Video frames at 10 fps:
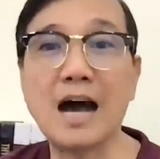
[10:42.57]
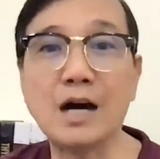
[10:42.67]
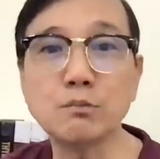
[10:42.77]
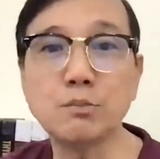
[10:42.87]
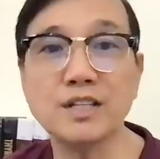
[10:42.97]

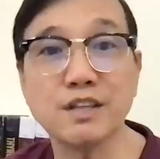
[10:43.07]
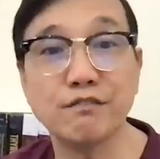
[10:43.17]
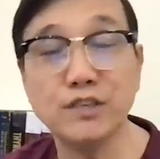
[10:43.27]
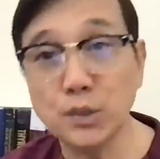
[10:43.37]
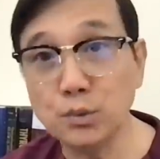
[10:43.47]
outbreaks
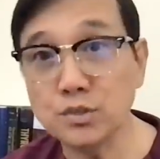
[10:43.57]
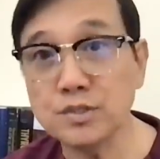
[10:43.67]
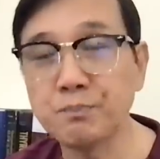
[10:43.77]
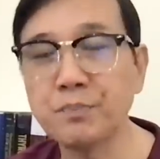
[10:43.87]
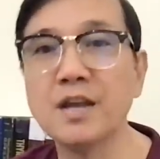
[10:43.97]
have
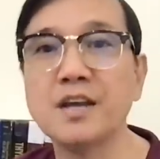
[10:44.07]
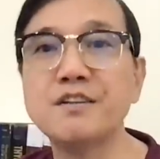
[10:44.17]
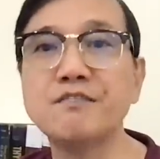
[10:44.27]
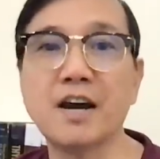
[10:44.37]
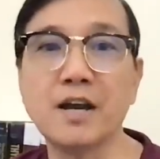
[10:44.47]
used
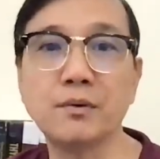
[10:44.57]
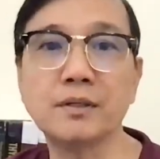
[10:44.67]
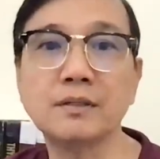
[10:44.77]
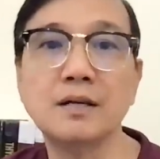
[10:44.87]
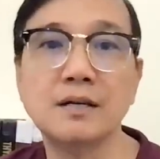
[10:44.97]
the viral